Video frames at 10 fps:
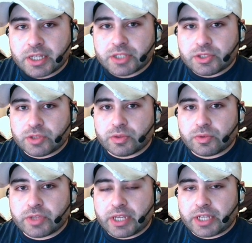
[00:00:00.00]
to
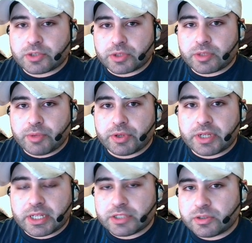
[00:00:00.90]
the Android
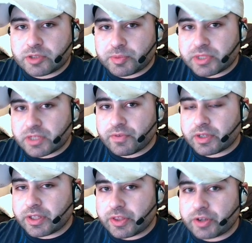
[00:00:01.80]
community and to
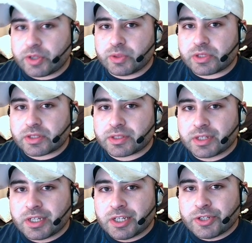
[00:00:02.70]
specifically their users.
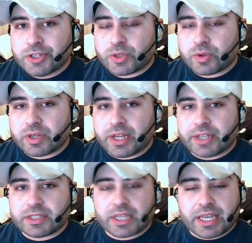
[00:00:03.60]
So
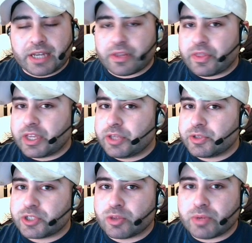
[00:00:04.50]
guys, again, thank you
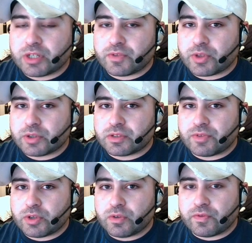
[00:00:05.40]
so much for those of
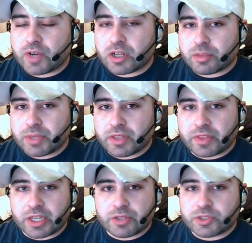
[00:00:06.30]
you who follow me.
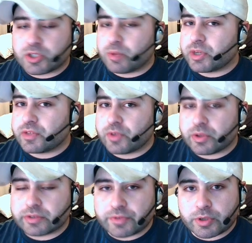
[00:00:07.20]
Thank you so much for
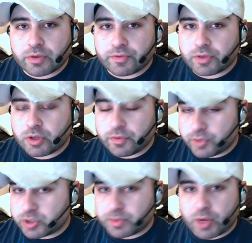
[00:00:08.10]
those of you who've
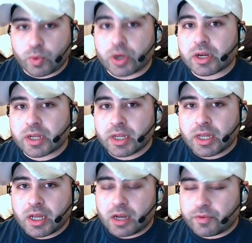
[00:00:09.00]
used my work
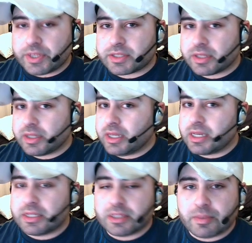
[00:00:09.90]
recently
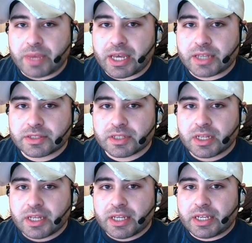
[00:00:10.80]
and in the past.
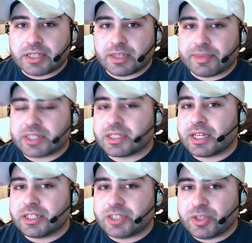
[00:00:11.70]
And I'm
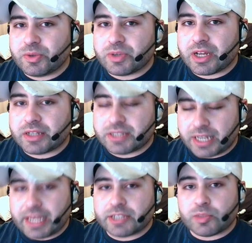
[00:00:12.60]
excited
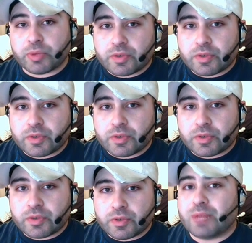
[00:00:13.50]
today to bring you
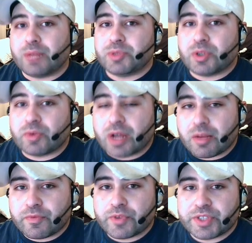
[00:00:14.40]
Redemption
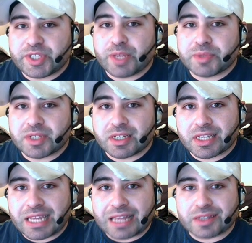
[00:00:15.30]
ROM for the
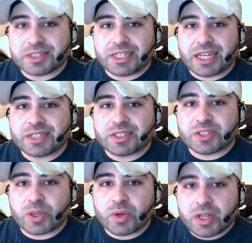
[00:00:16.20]
Samsung Galaxy Nexus.
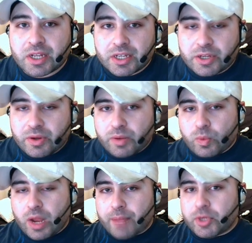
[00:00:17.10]
So,
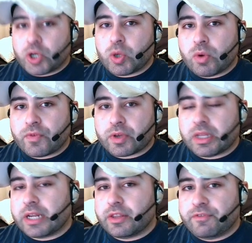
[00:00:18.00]
I'm going to go over a
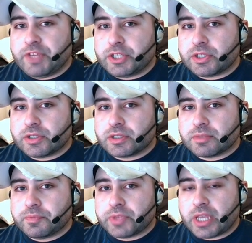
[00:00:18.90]
lot of the features
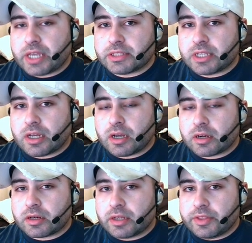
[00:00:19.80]
that
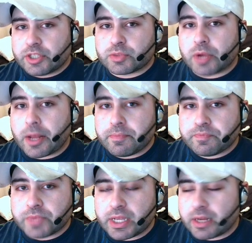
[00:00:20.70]
are in this ROM,
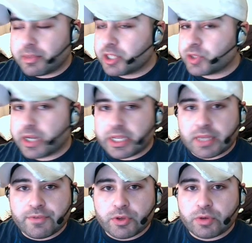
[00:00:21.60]
and I'm going to try to
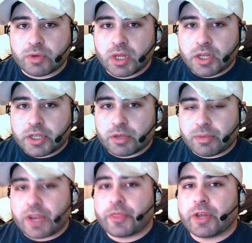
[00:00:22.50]
give you,
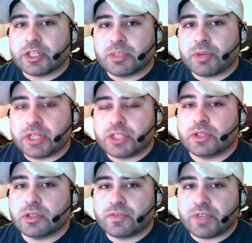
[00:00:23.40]
my thoughts about each
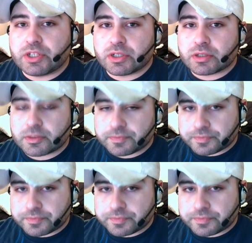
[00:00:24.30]
of those features